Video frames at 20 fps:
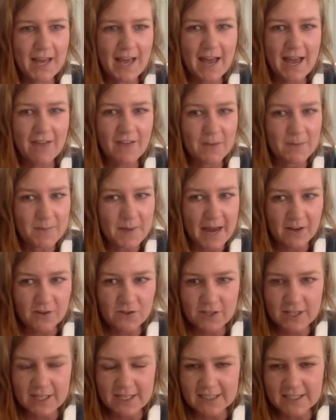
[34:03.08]
having
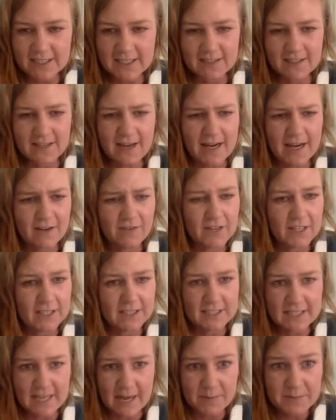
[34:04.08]
boundaries is kind of
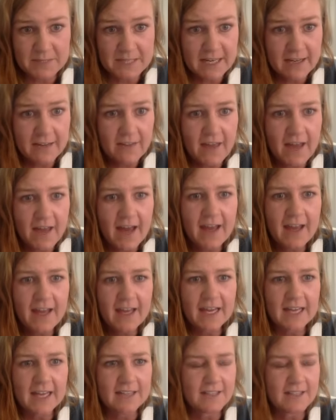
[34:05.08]
accepting that
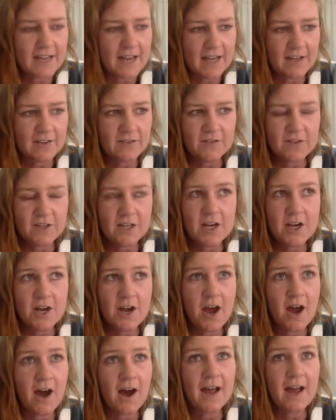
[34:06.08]
and kind of
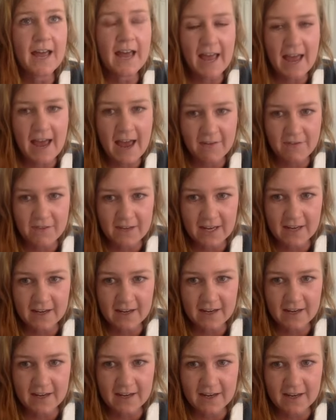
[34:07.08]
not
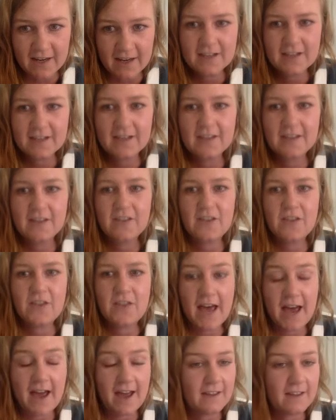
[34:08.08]
having
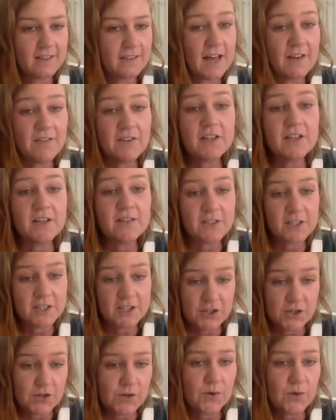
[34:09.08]
that level of
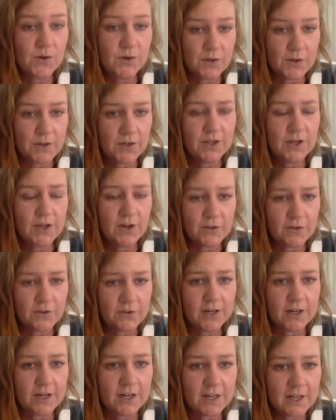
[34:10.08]
control
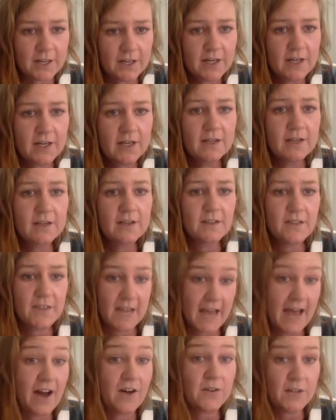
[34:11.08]
over
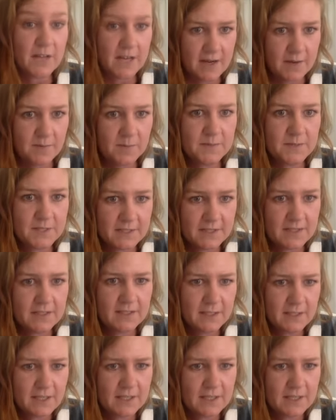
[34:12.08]
the outcomes